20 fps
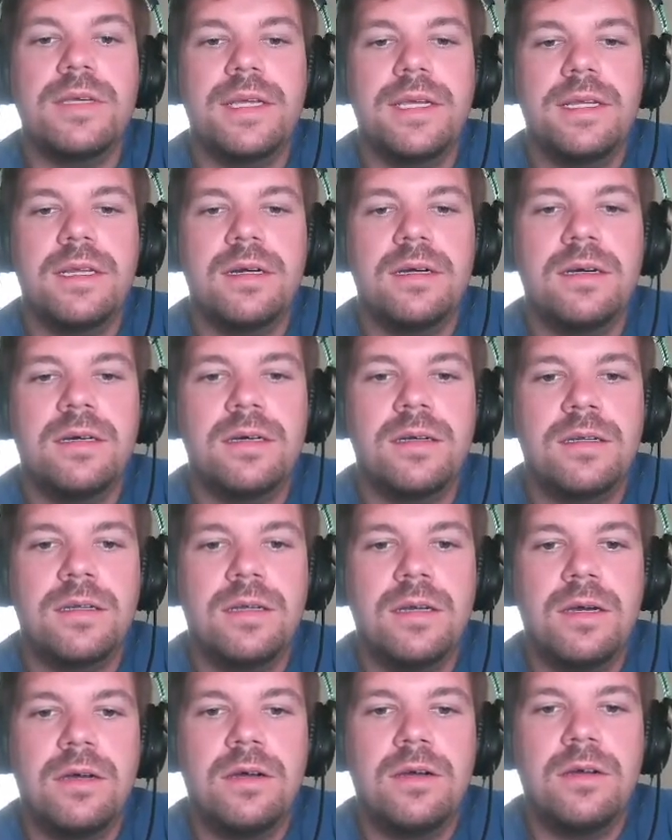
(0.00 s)
on
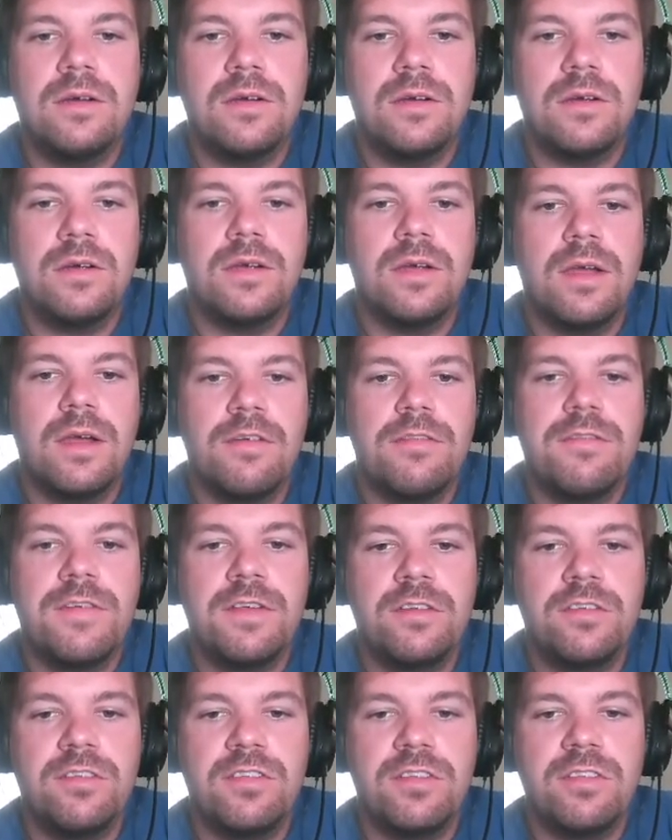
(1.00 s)
our
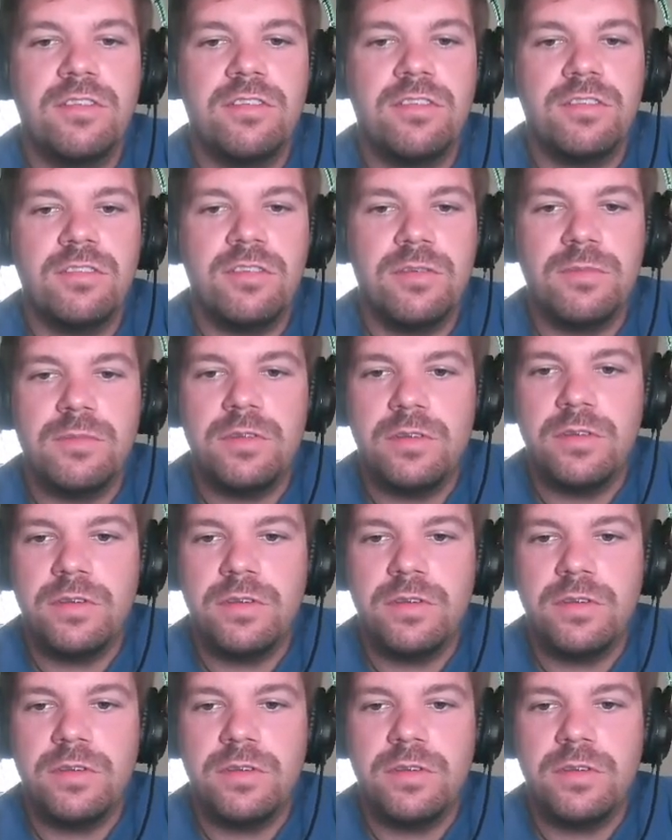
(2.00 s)
FieldSENSE system to